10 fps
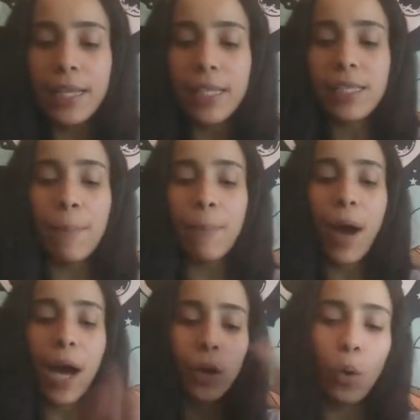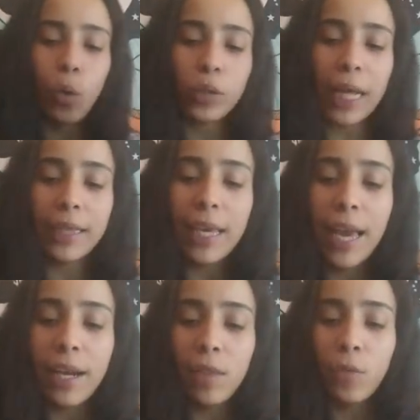This is that pot of gold at the
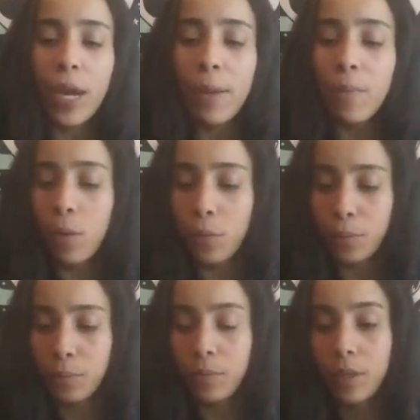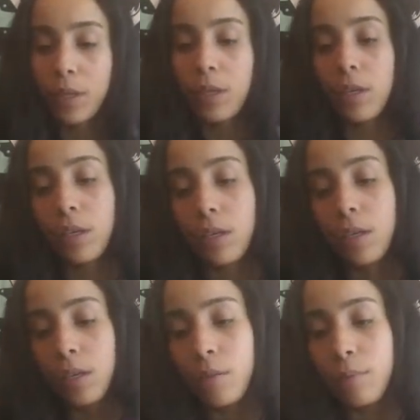end of the rainbow.
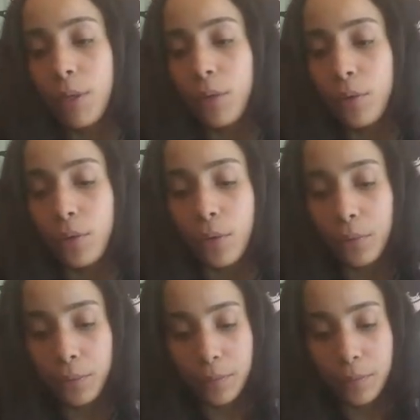Beautiful.